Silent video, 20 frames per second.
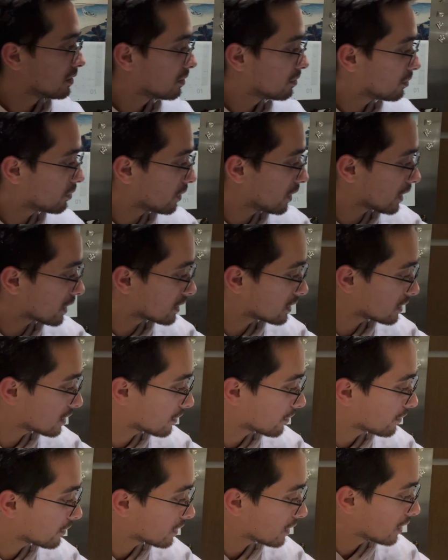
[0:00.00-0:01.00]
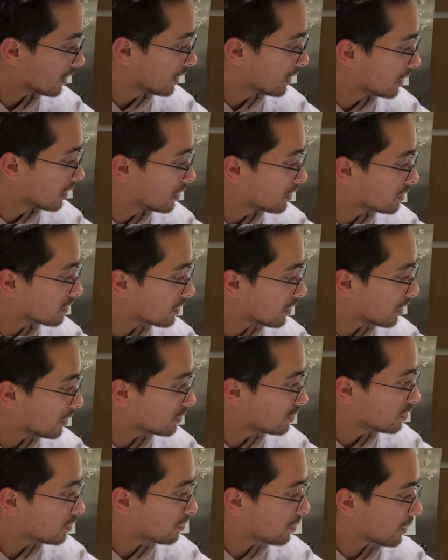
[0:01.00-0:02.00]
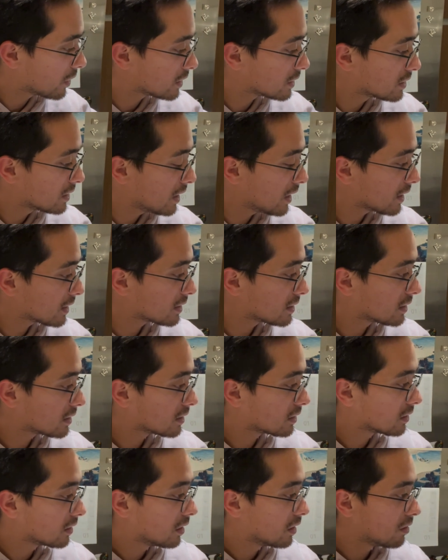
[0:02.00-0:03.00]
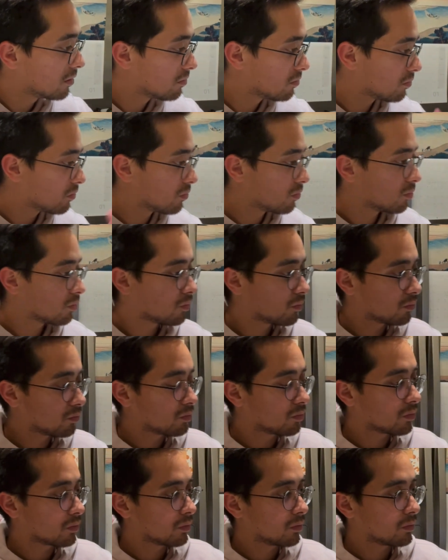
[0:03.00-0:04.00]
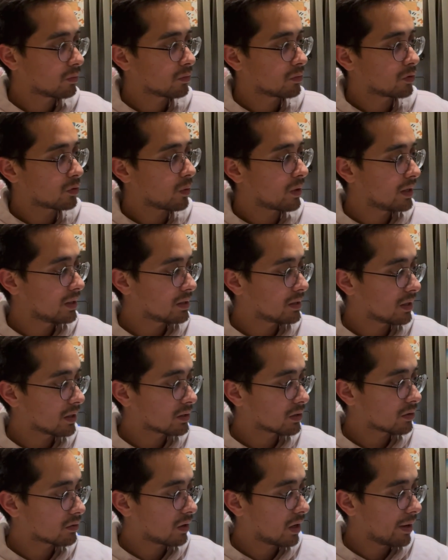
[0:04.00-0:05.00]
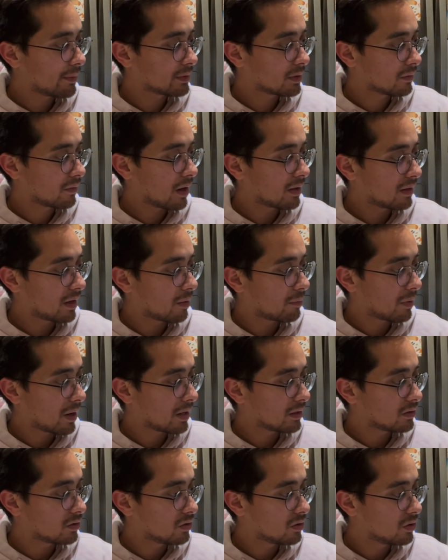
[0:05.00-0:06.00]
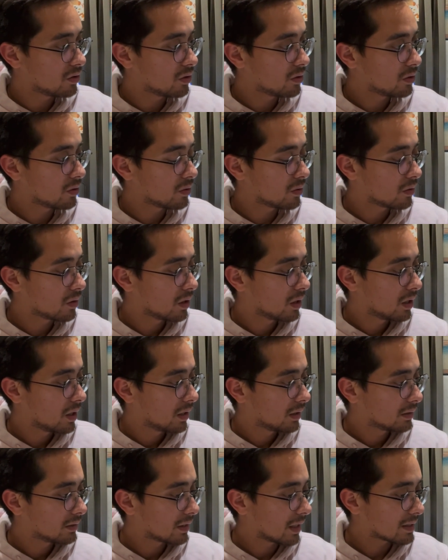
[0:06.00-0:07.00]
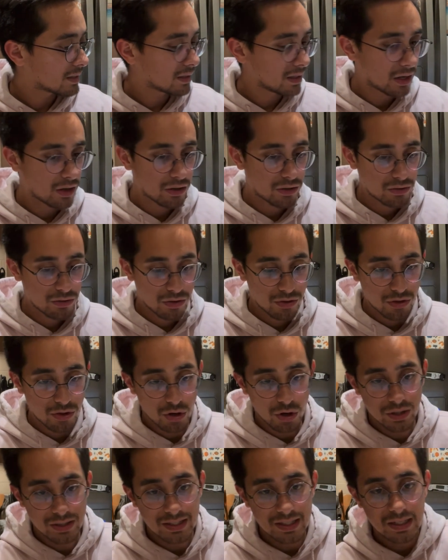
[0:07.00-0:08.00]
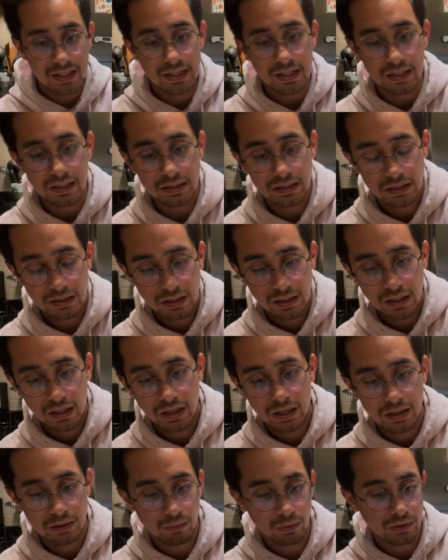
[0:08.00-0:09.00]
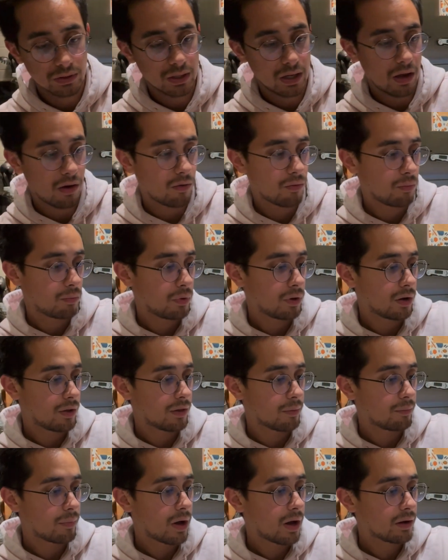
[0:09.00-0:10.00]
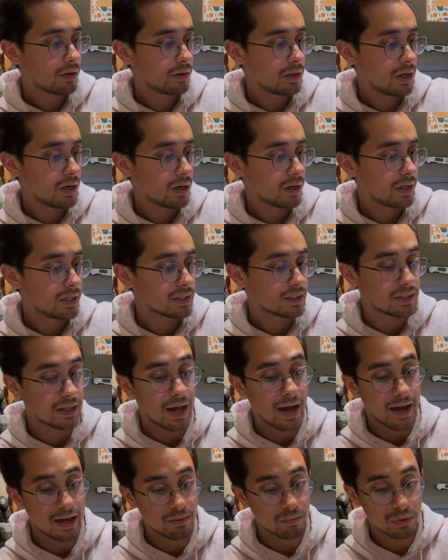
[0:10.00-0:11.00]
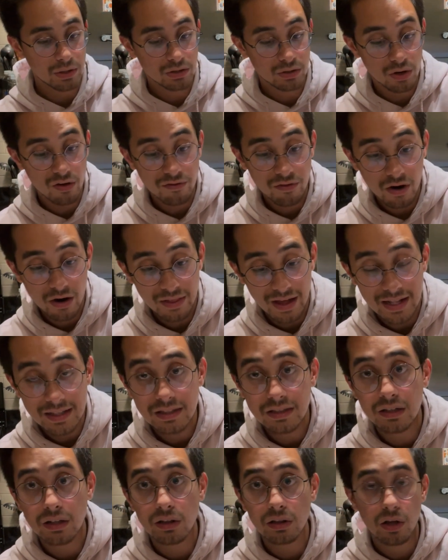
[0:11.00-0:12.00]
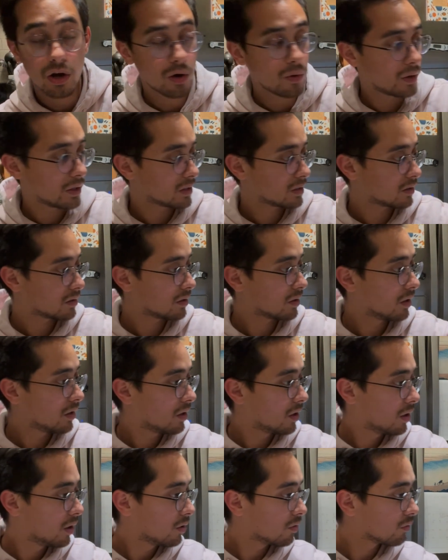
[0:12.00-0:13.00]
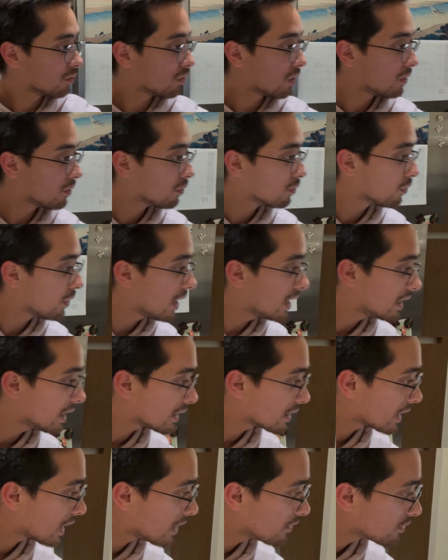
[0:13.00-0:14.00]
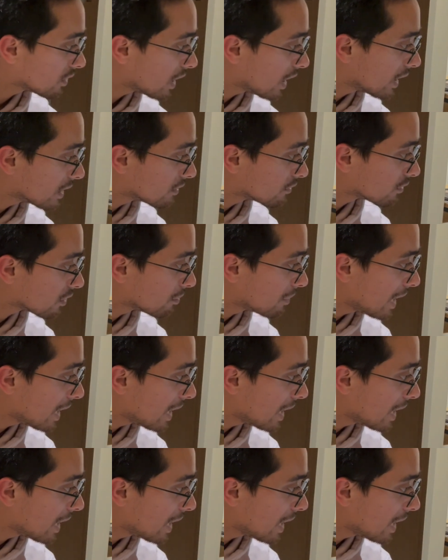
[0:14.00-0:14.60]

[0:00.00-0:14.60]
Brix. So 2.6, 26 grams, divide that by 2, that's like 13. And what they put on the bottle here is 9. But so far, that's the lowest rating that I've gotten from